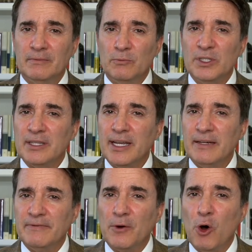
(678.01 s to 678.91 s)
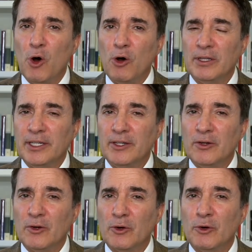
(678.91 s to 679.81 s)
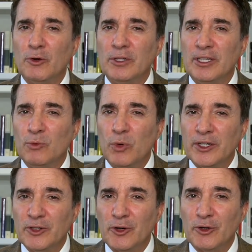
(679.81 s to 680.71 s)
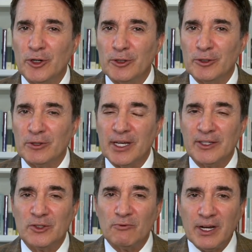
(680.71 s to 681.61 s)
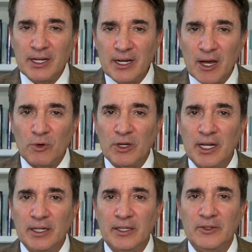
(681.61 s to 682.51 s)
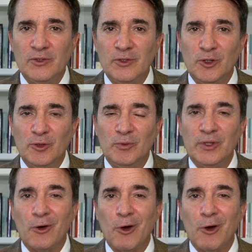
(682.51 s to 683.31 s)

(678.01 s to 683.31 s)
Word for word: What's late fall and early winter going to look like? So right now we're kind of consumed with